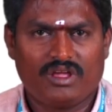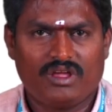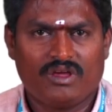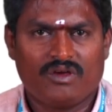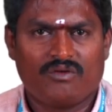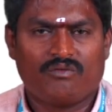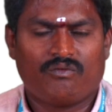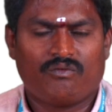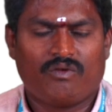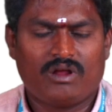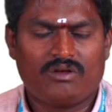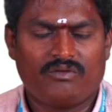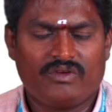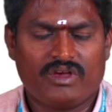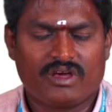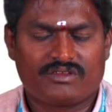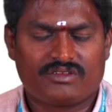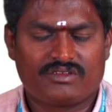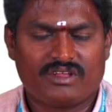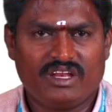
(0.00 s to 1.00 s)
While we are
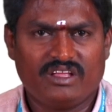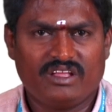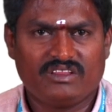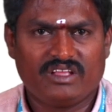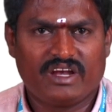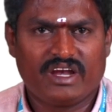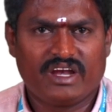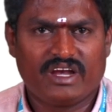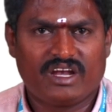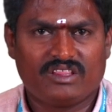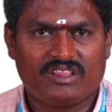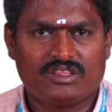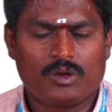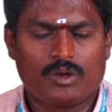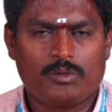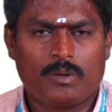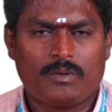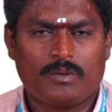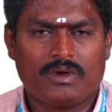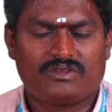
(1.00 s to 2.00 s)
sending the data, there may
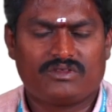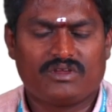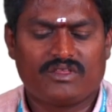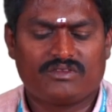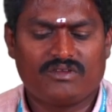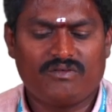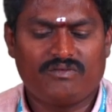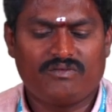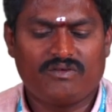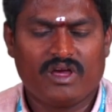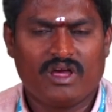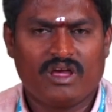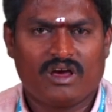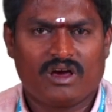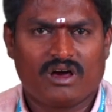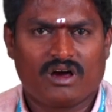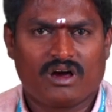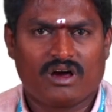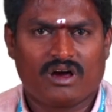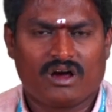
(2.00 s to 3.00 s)
be a chance of
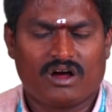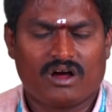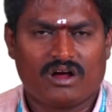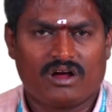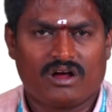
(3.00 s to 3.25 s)
uh,